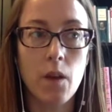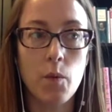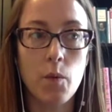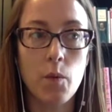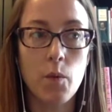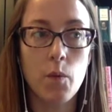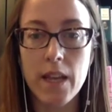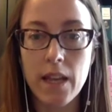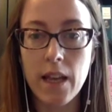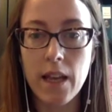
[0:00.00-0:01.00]

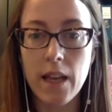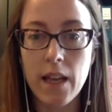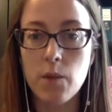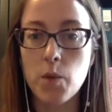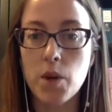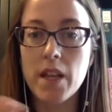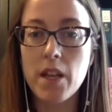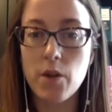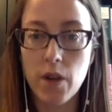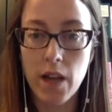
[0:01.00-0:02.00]
talking and we're
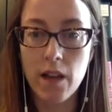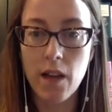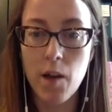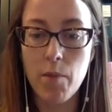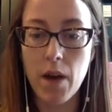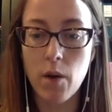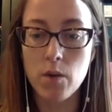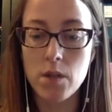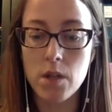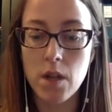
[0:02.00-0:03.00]
hearing
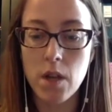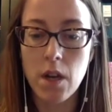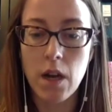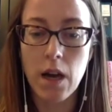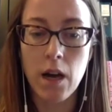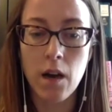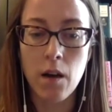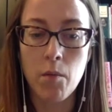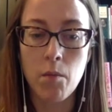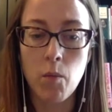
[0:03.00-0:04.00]
about
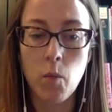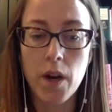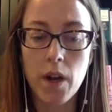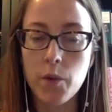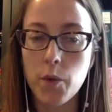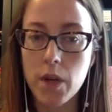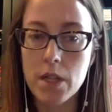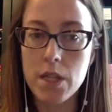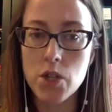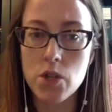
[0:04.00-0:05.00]
what other
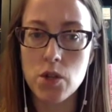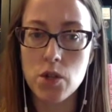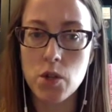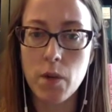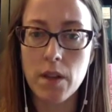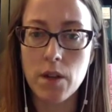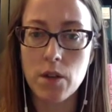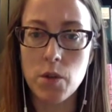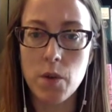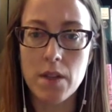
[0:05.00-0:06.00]
organizations are doing that are
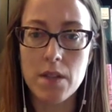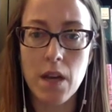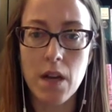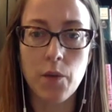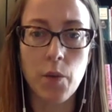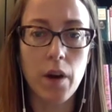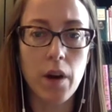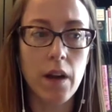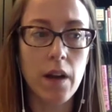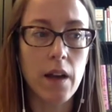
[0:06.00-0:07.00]
doing this kind of
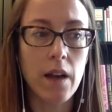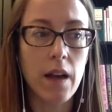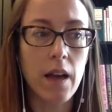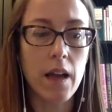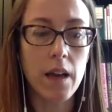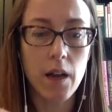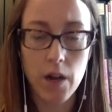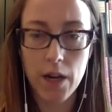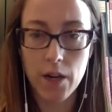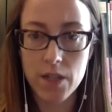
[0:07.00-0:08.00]
work and
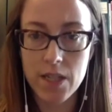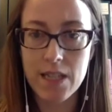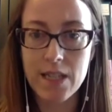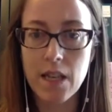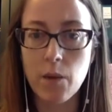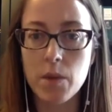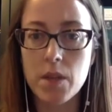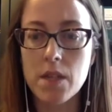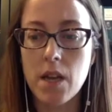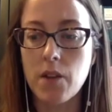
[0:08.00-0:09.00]
are succeeding with
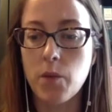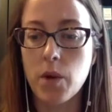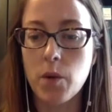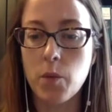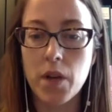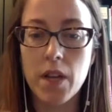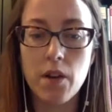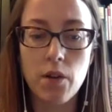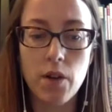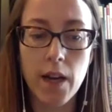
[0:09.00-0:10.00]
this kind of work. We're
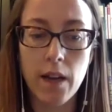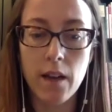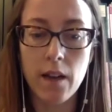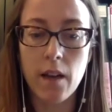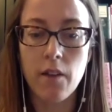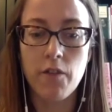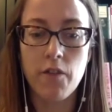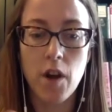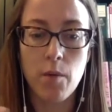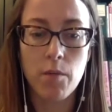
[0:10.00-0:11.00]
hearing
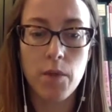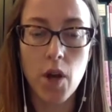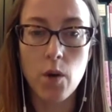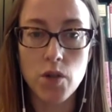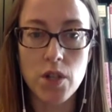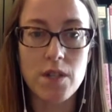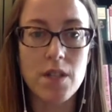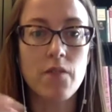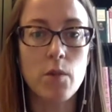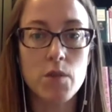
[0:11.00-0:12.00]
from the coaches
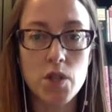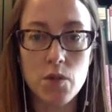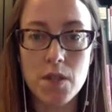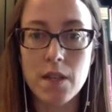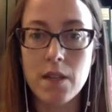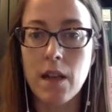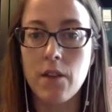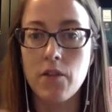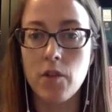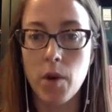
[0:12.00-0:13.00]
and from Susan
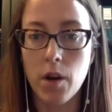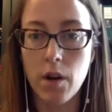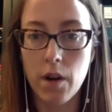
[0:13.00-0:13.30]
and from our